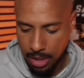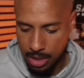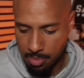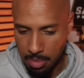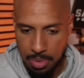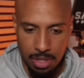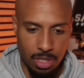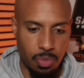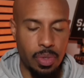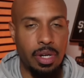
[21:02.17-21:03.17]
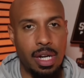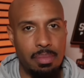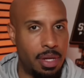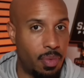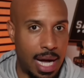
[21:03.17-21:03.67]
a look at some of the players that we're going to
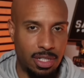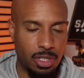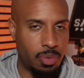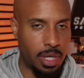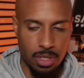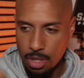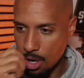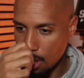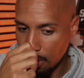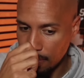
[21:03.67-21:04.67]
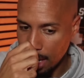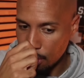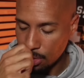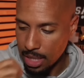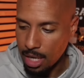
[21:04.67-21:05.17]
be watching. So we're going to start all of that
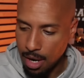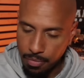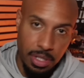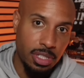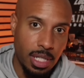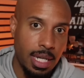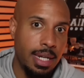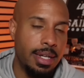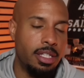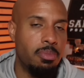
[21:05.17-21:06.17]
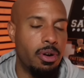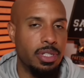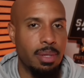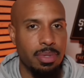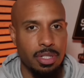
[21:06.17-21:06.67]
early coverage in
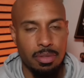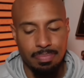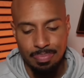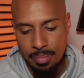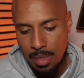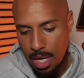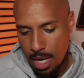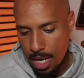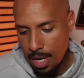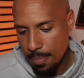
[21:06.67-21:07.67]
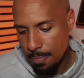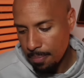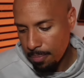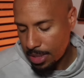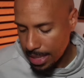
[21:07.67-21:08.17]
tomorrow's episode.
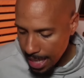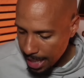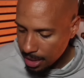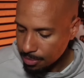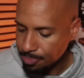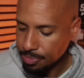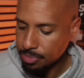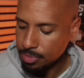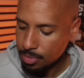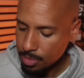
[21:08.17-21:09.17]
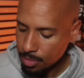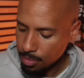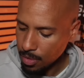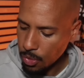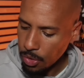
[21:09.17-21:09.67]
Today,
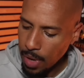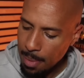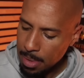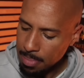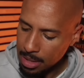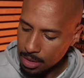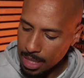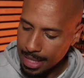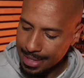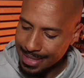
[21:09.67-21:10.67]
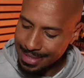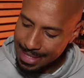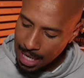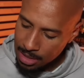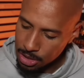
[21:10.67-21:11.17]
I want to wrap up by looking at the
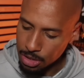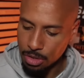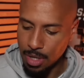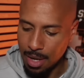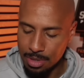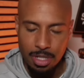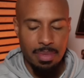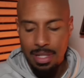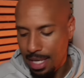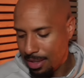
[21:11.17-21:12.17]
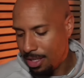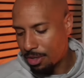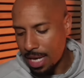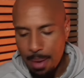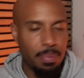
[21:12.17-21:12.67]
not so, I was talking about, like, you
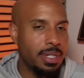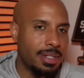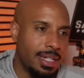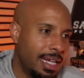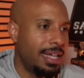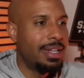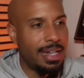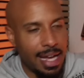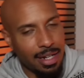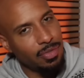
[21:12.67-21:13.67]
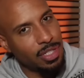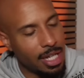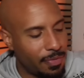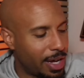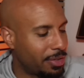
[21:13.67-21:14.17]
know, not putting negative
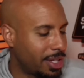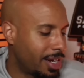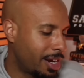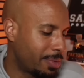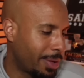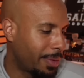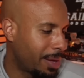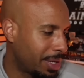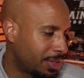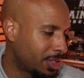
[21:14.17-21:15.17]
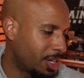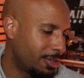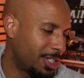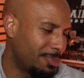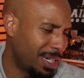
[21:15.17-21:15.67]
stuff out there, blah, blah, blah, about these
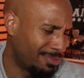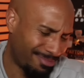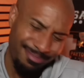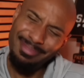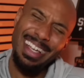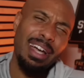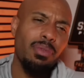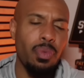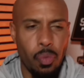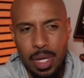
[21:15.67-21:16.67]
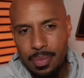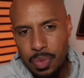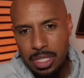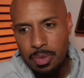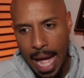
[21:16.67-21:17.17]
coaches, but yeah,
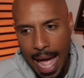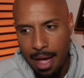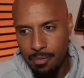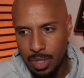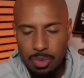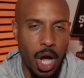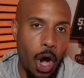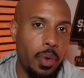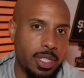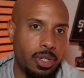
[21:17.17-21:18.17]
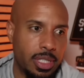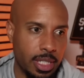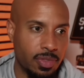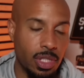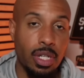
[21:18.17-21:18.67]
we do owe it to
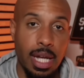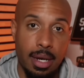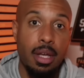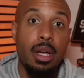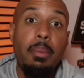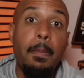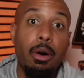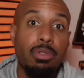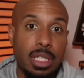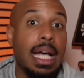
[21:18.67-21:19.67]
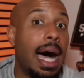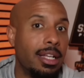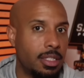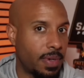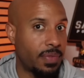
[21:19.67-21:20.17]
ourselves to look at both
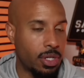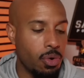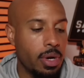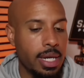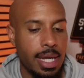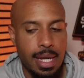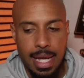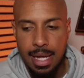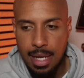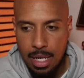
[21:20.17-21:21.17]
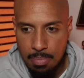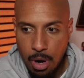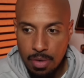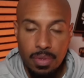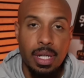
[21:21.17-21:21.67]
sides of every coin. And a
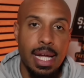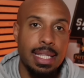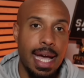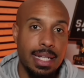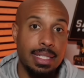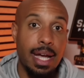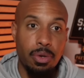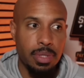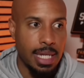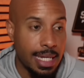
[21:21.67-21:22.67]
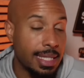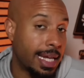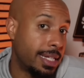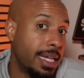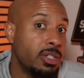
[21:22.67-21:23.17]
part of looking at that is not only in,
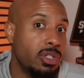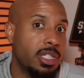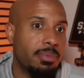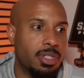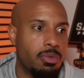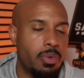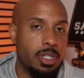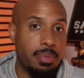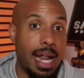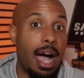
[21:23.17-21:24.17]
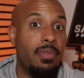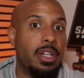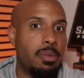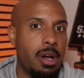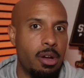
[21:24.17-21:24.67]
like, in yesterday's episode where we talked about
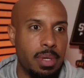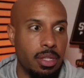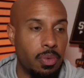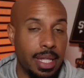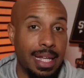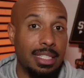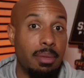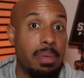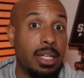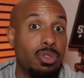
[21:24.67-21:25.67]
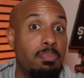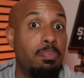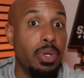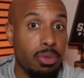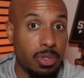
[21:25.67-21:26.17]
Alvin Kamara being the one that gets the biggest
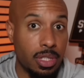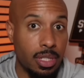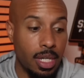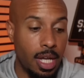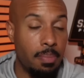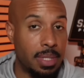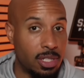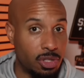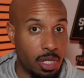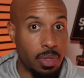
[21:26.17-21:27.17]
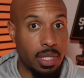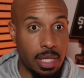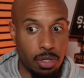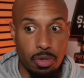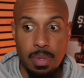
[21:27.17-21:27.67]
boost, potentially with
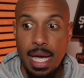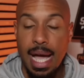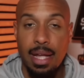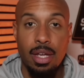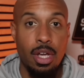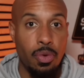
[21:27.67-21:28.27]
Klint Kubiak,